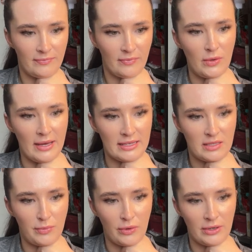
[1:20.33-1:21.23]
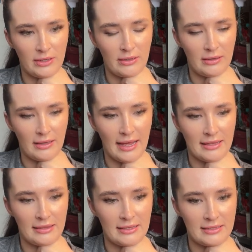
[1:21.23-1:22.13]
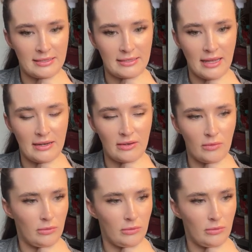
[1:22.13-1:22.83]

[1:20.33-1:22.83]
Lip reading: You export it like this and